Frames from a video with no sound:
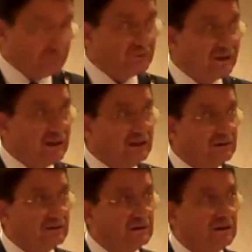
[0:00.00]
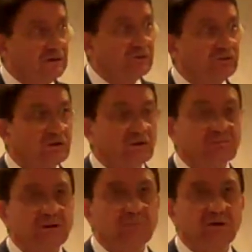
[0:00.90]
Today, the share
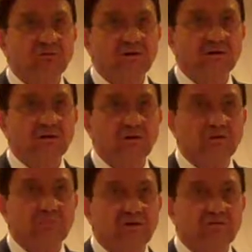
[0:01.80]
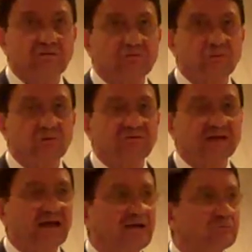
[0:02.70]
of the emerging economies is
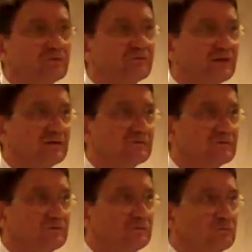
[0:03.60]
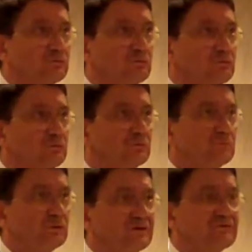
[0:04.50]
48%, 2
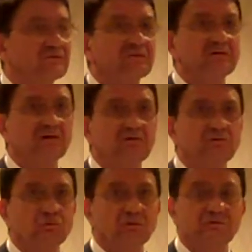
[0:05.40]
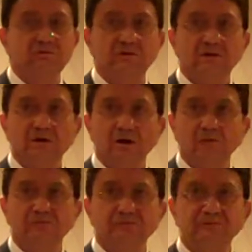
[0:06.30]
points short
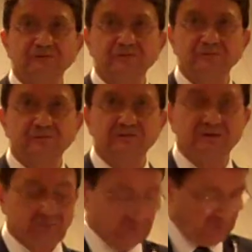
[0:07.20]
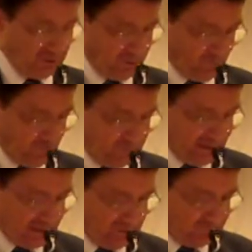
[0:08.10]
of a 50-50. We
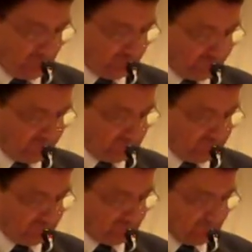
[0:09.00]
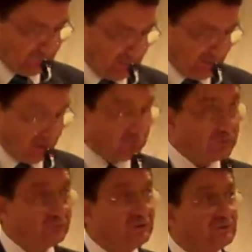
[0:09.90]
believe our studies, our
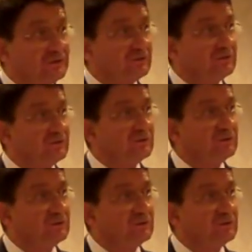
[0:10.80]
recent